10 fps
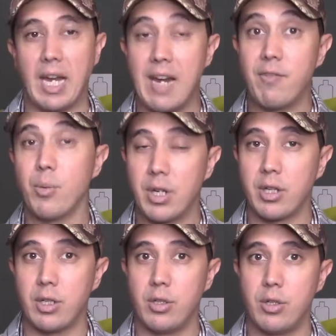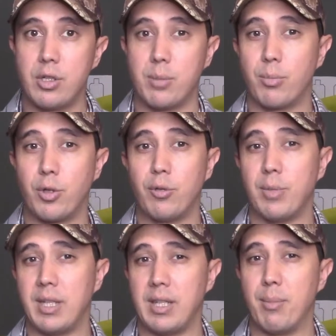Everyone can use
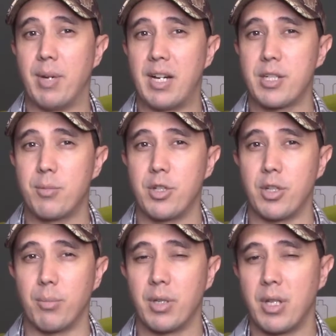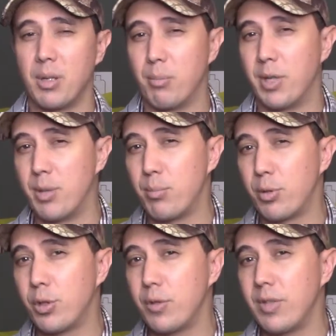improvement in their marksmanship, but
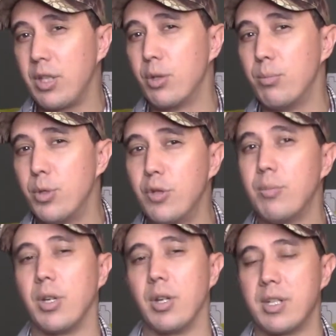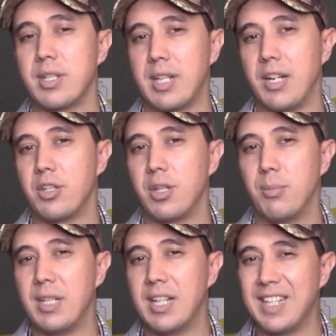improving your movement on a stage can
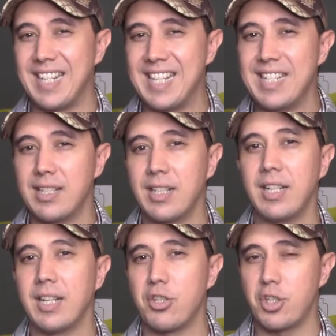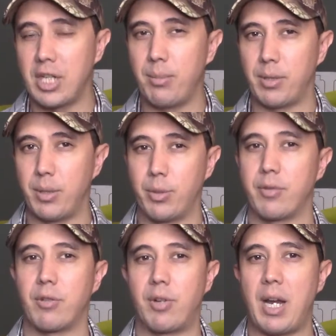be done easily and cheaply
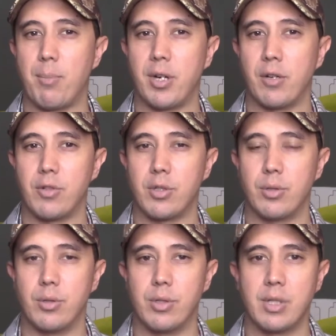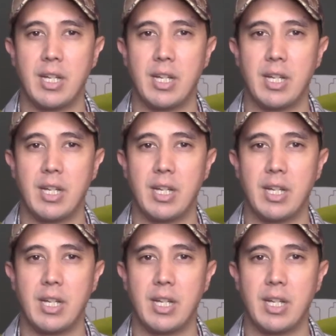with the right pair of shoes.